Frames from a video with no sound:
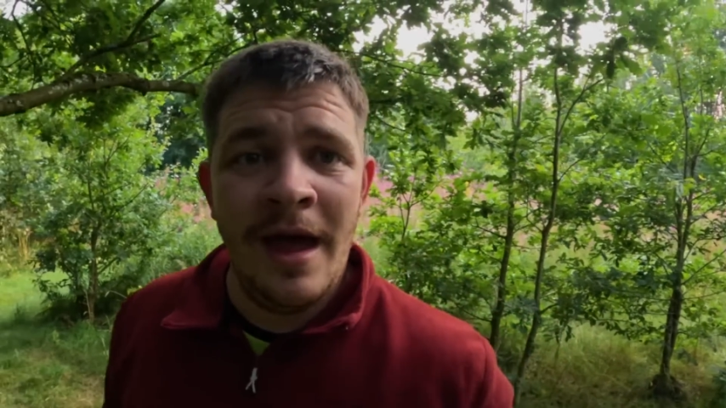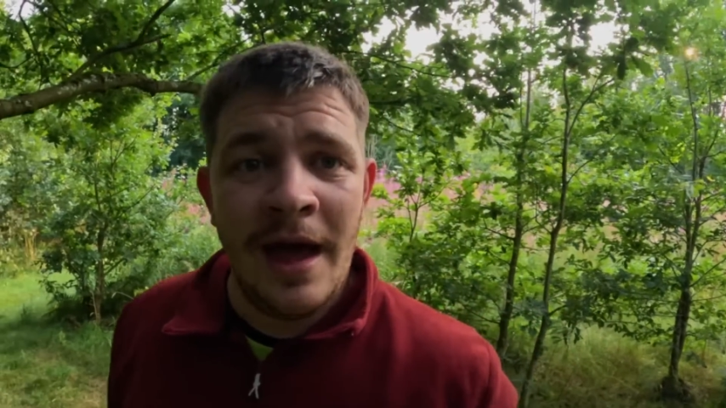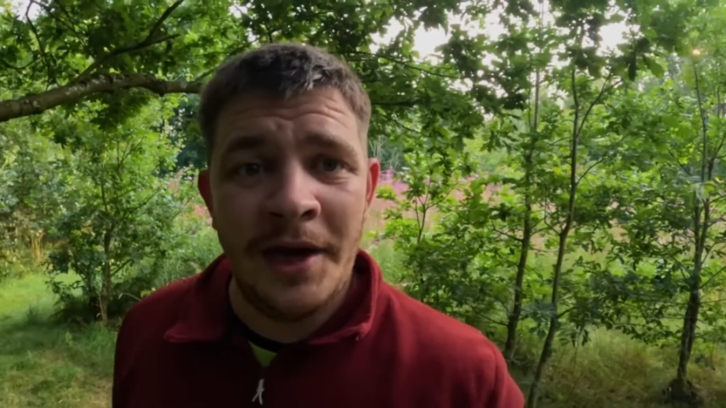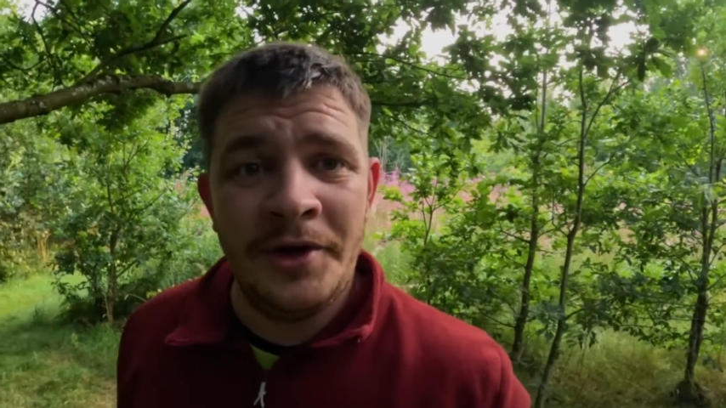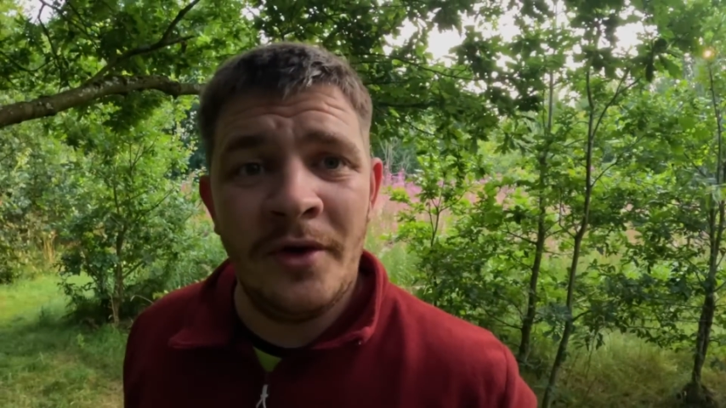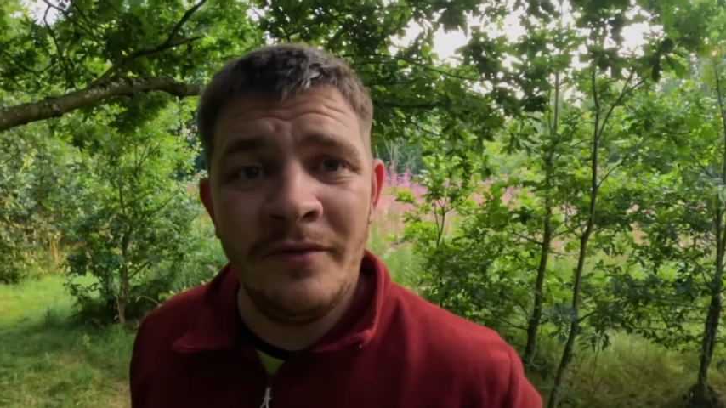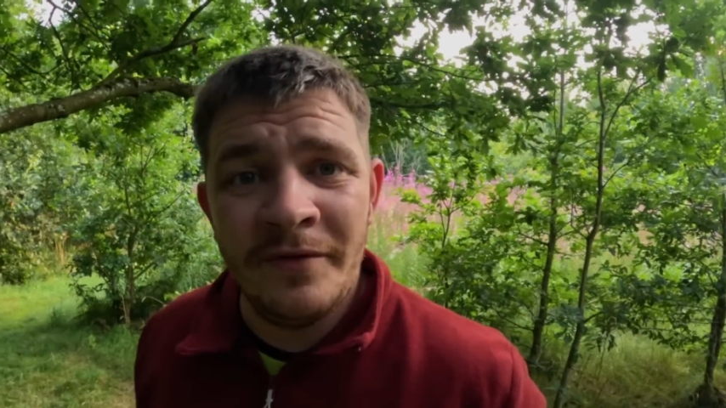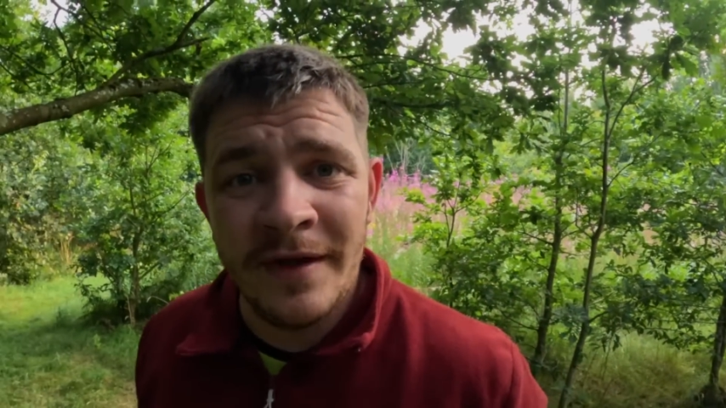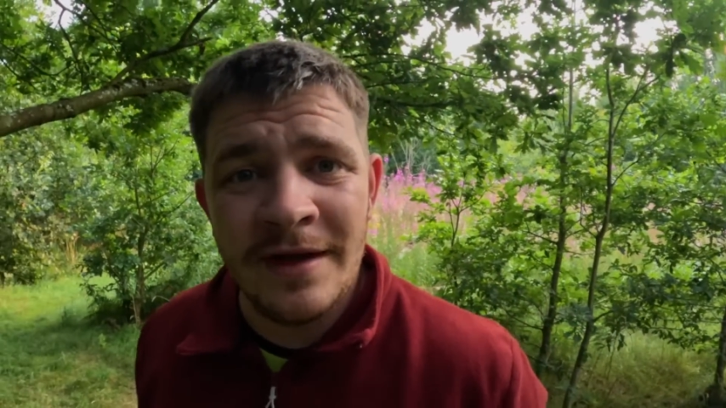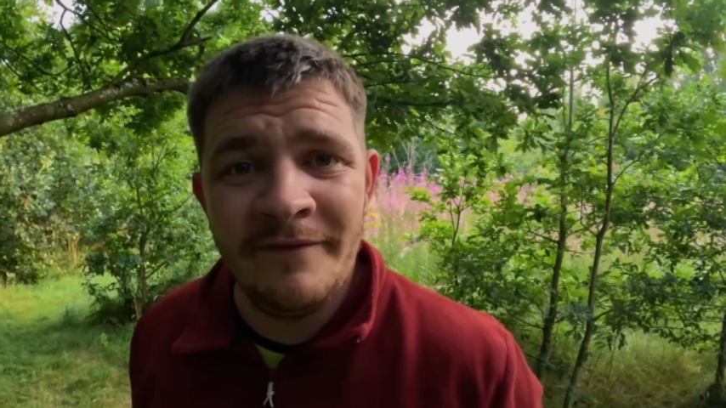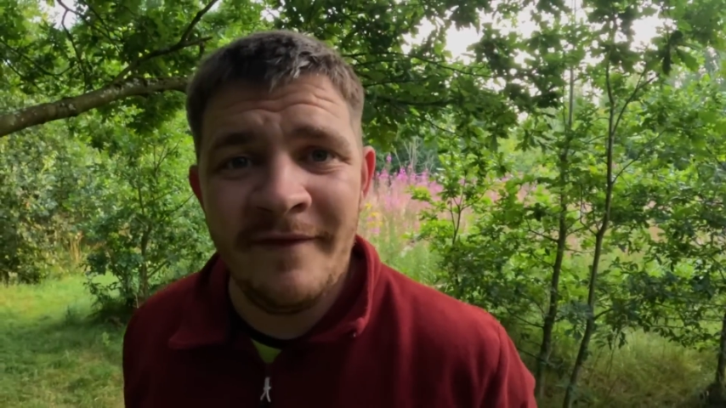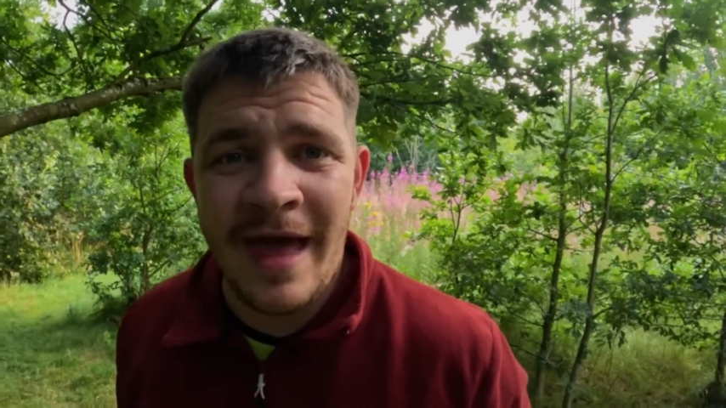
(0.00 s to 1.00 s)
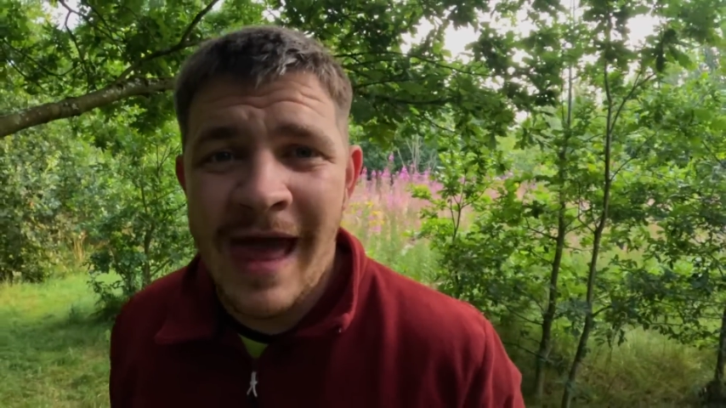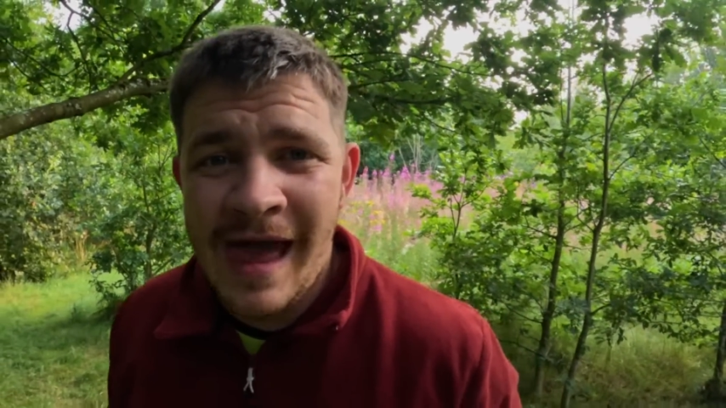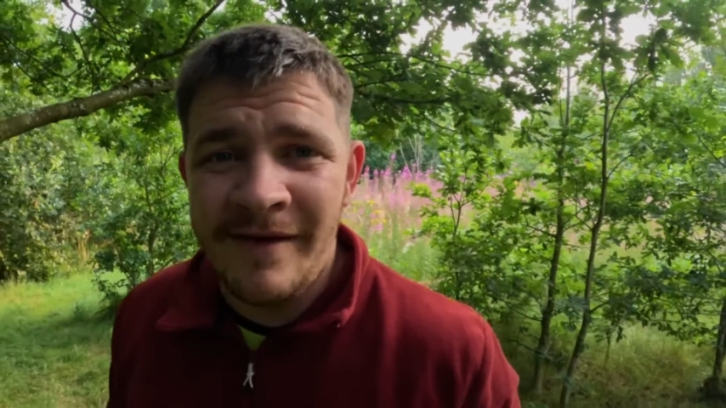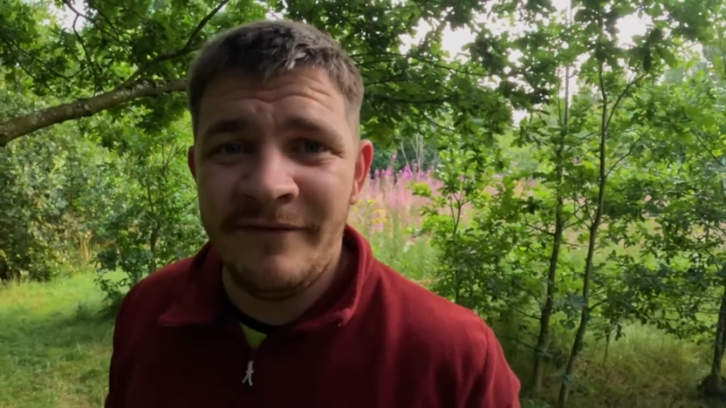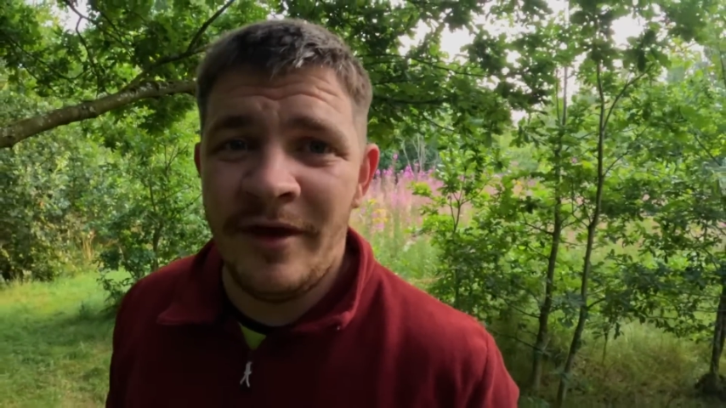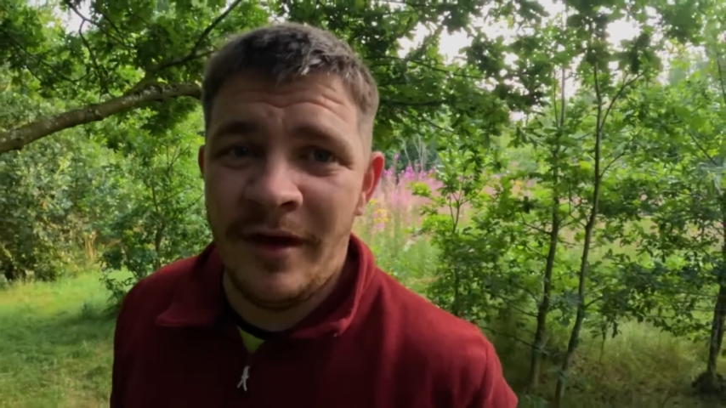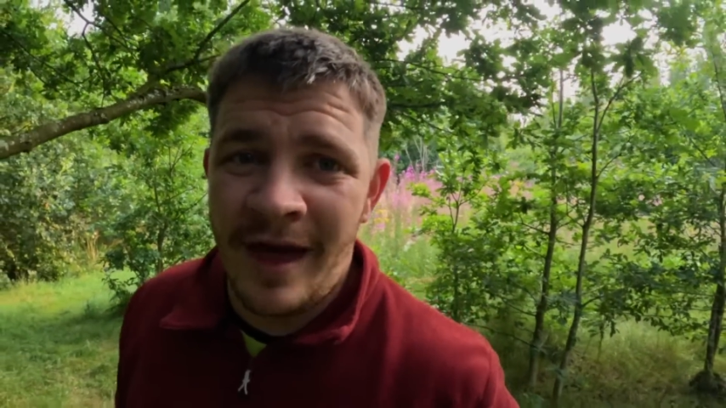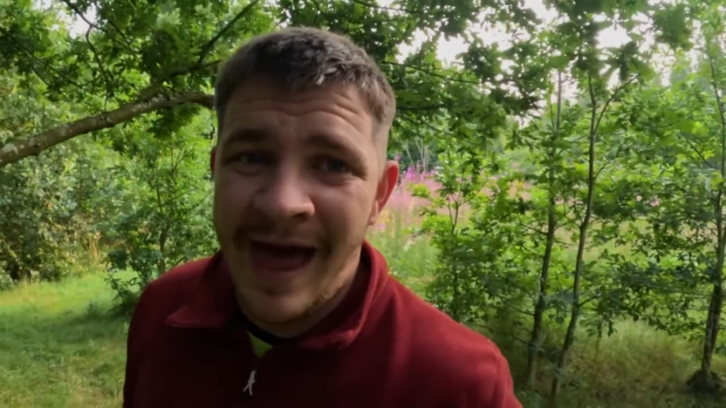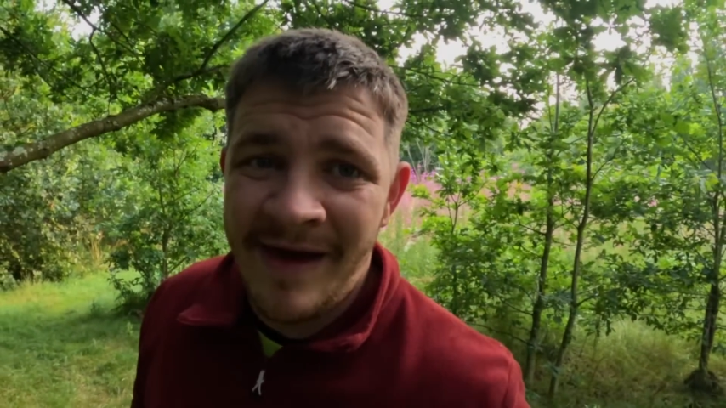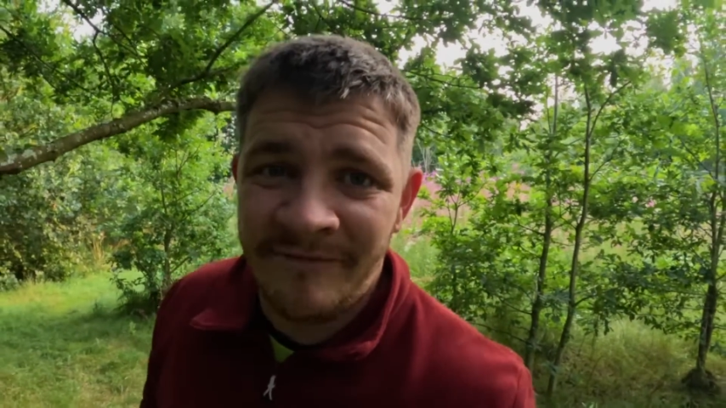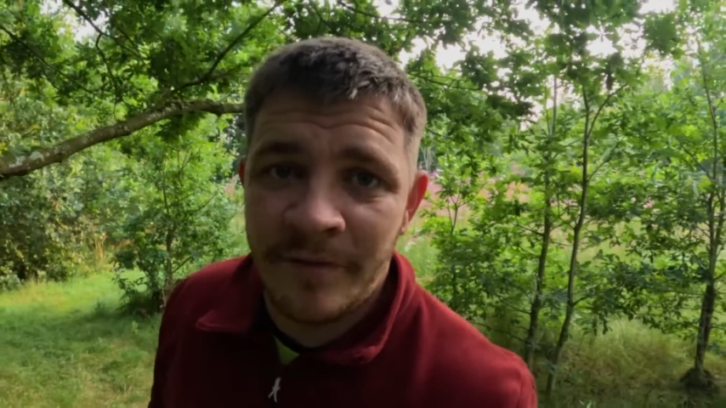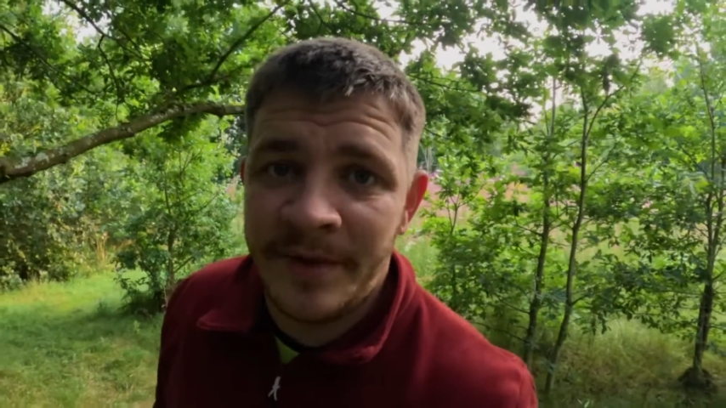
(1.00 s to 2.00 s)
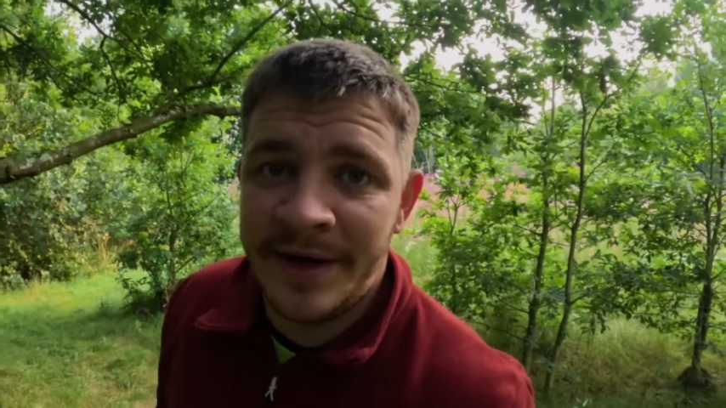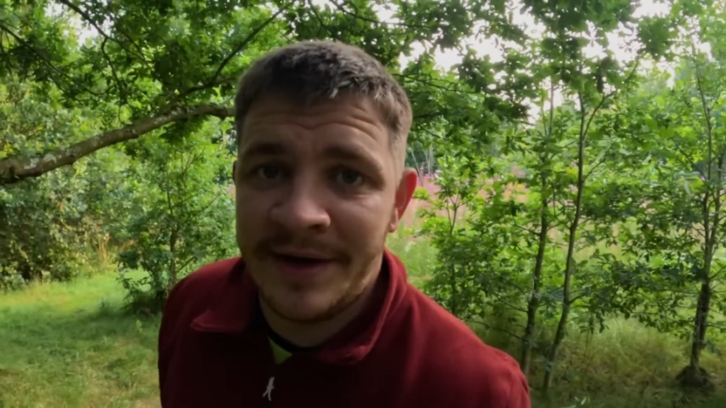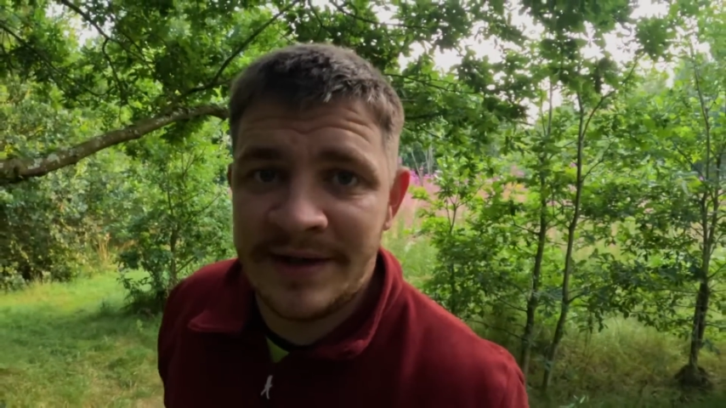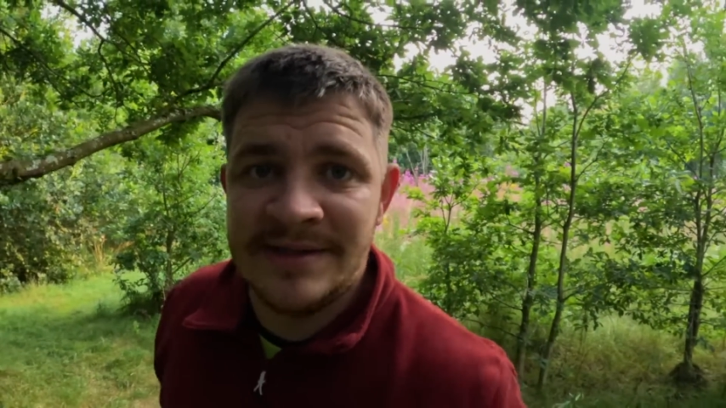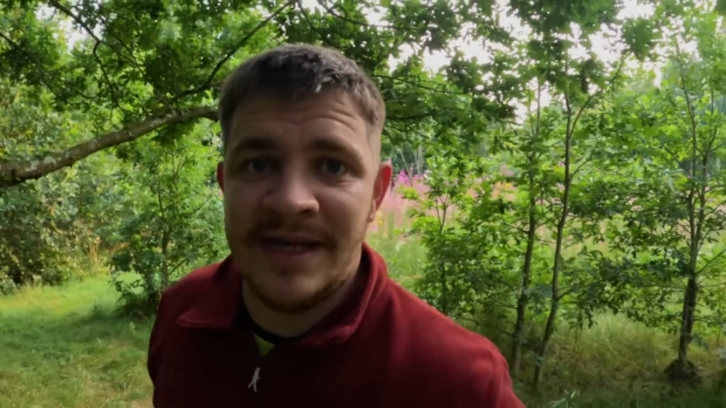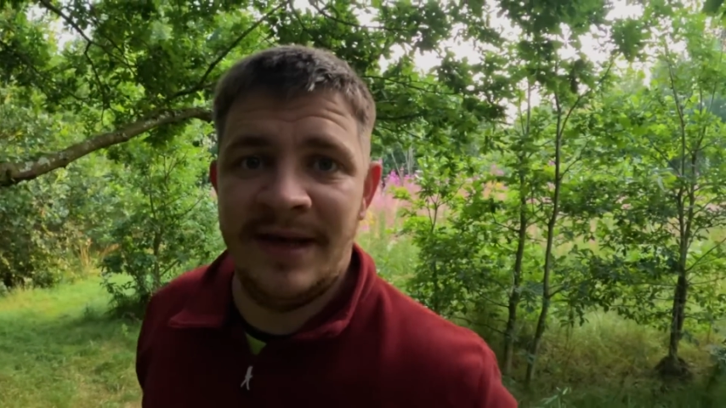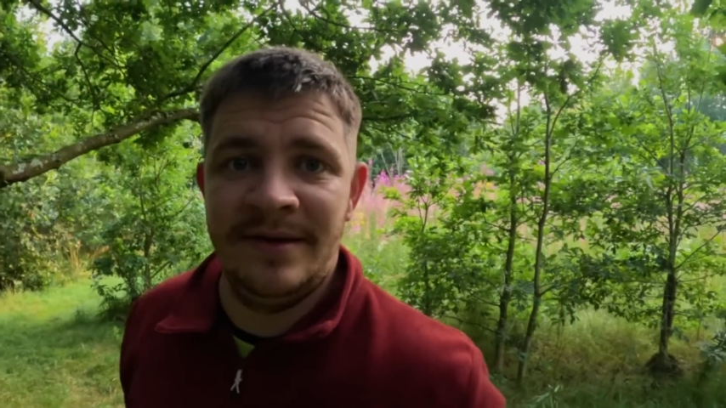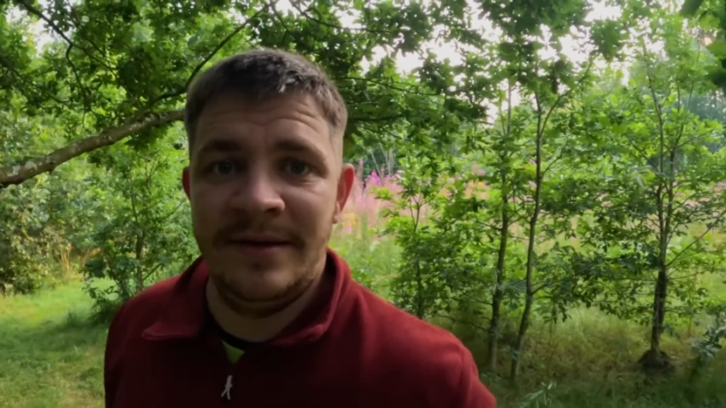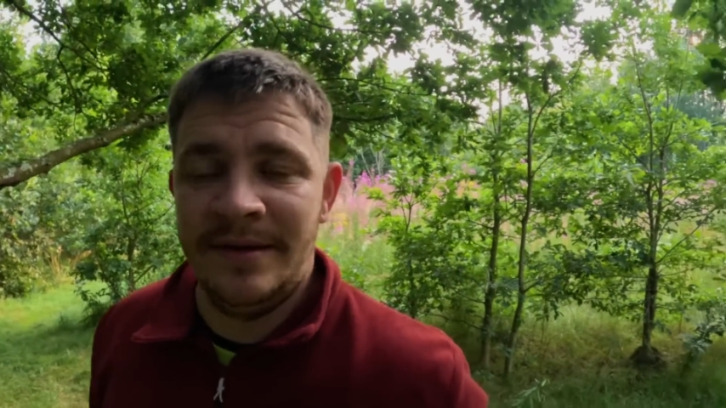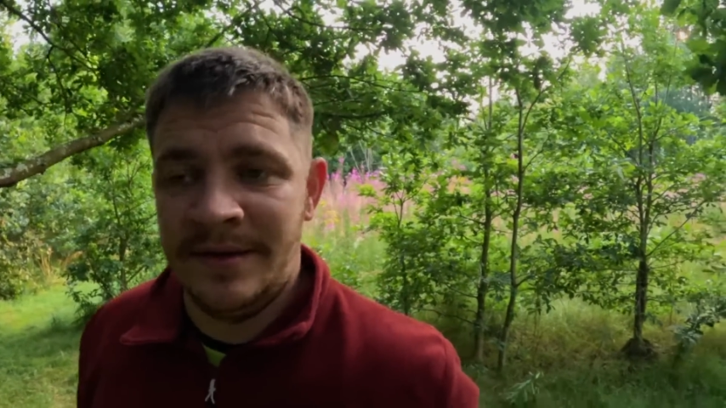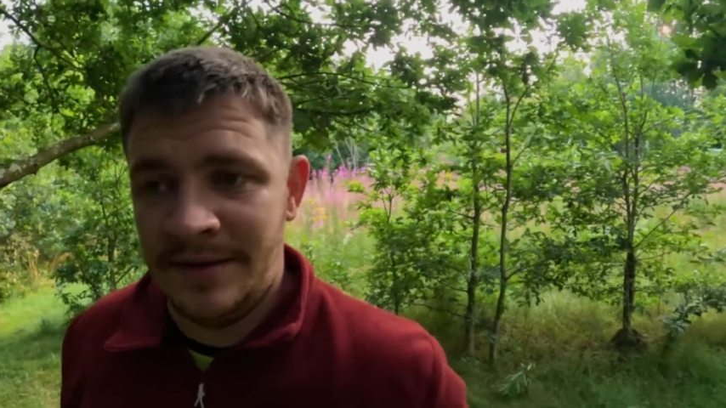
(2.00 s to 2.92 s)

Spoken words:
and I don't think I've ever been in a tent